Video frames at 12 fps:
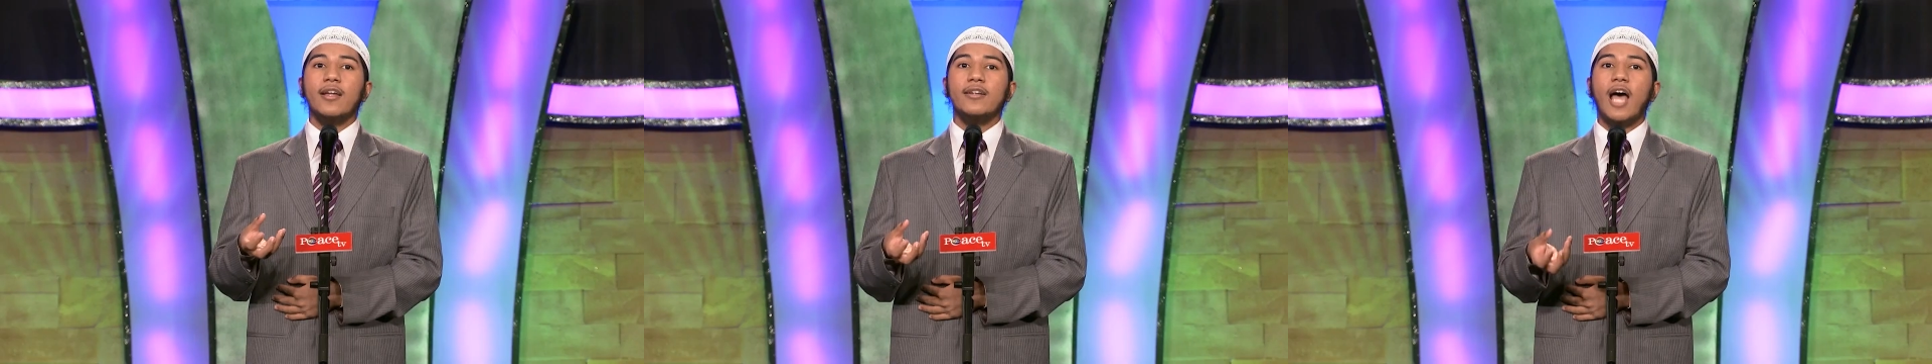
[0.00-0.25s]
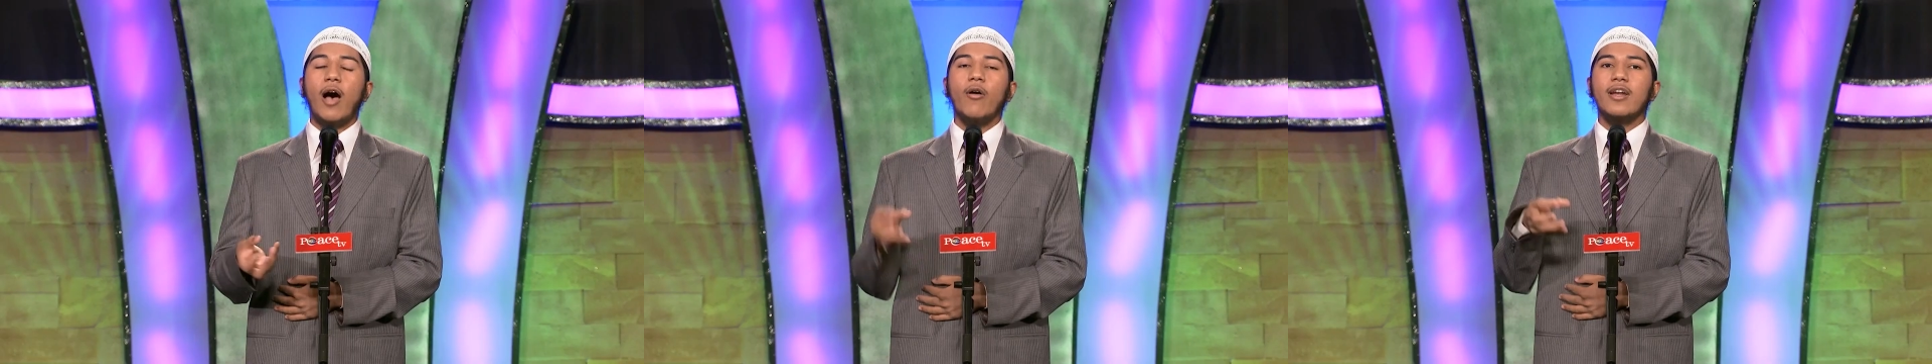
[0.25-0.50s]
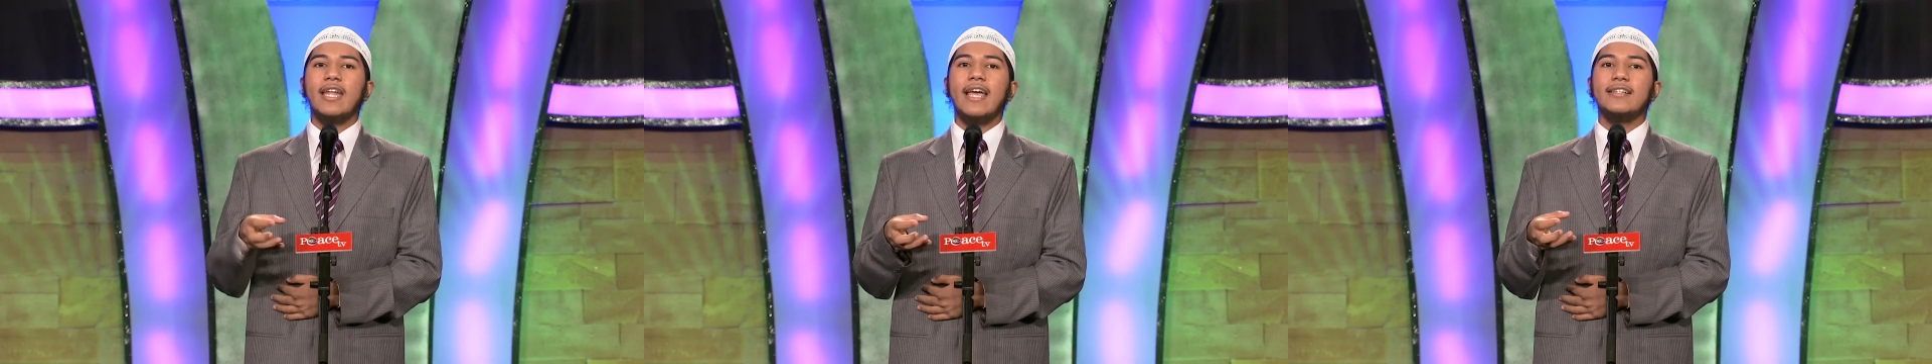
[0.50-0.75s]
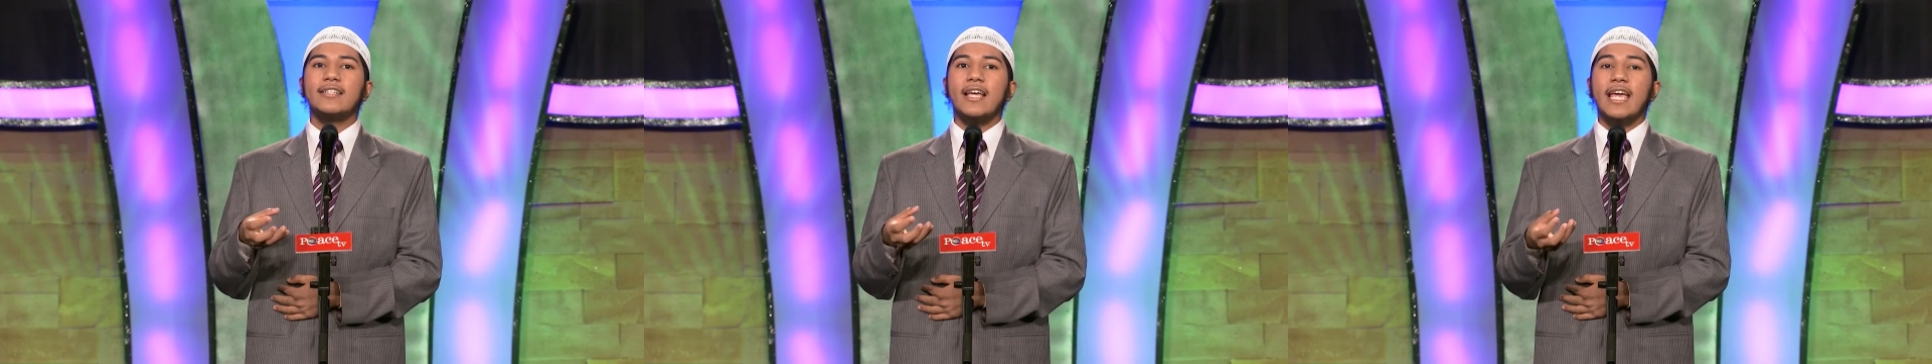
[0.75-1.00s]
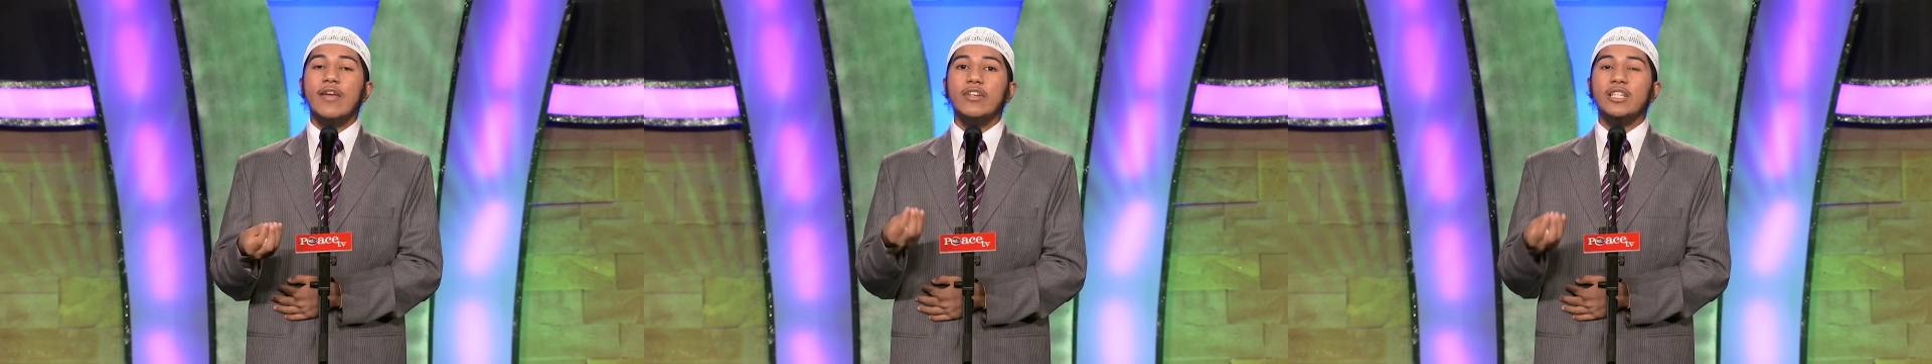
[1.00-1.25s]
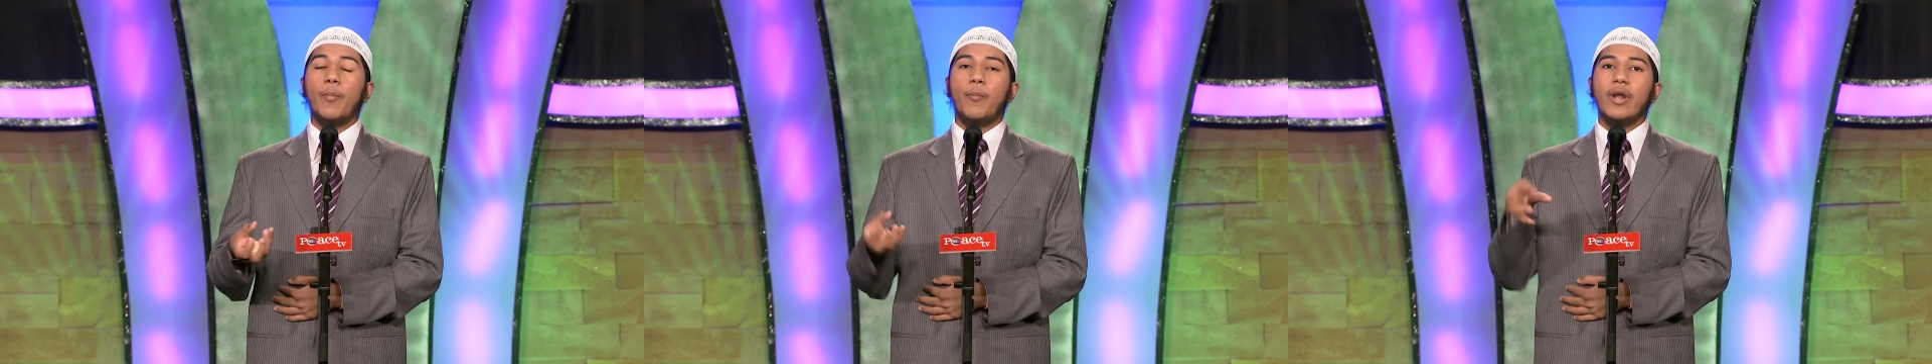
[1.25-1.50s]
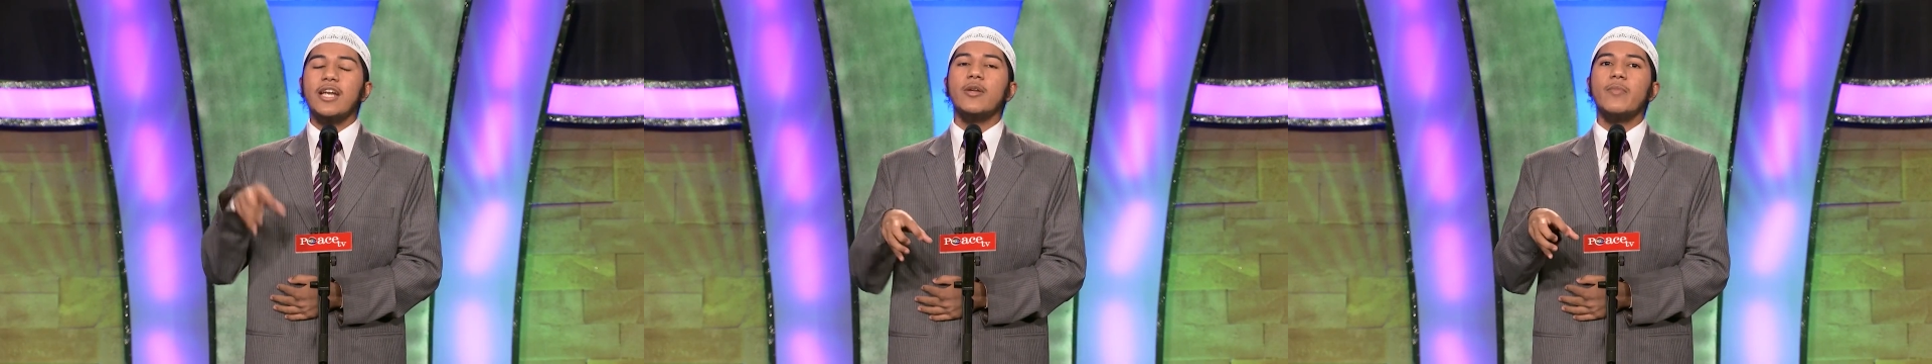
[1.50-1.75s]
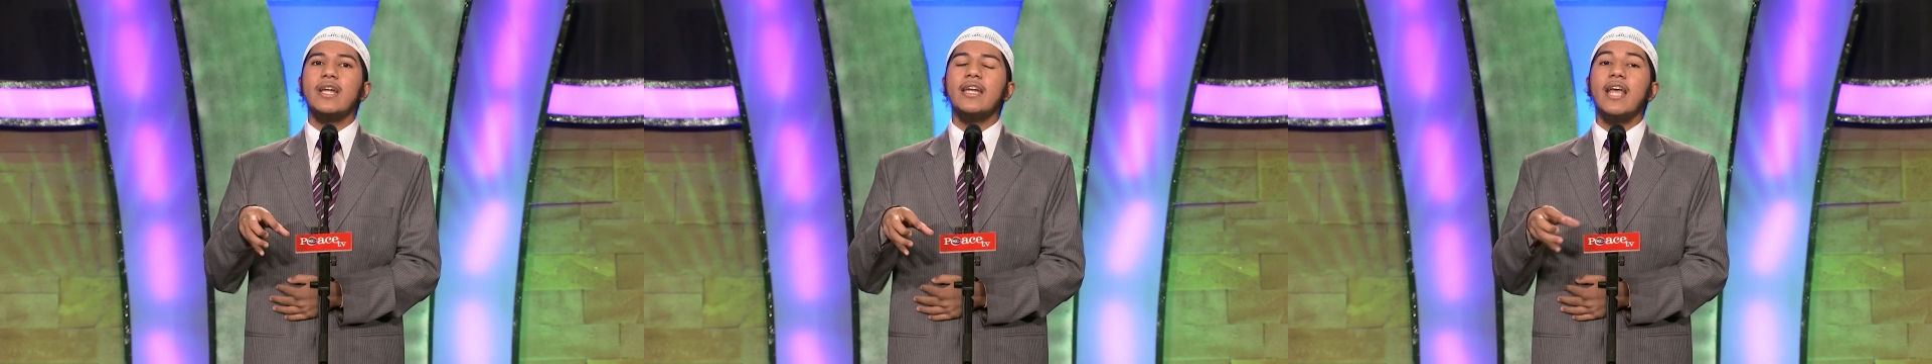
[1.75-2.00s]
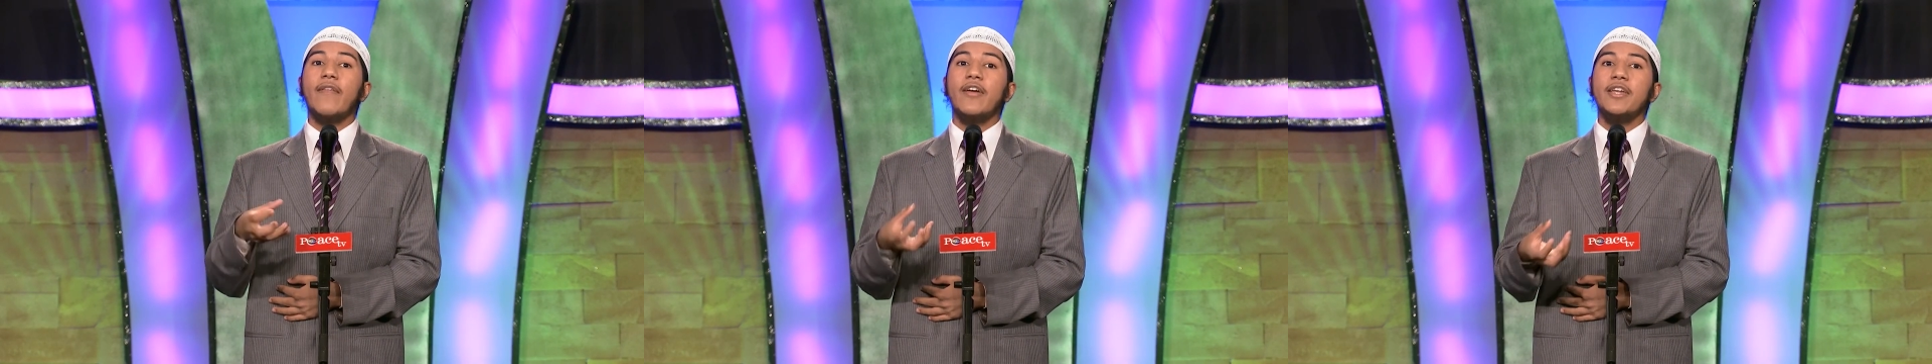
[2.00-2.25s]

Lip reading: nowadays, even the print media,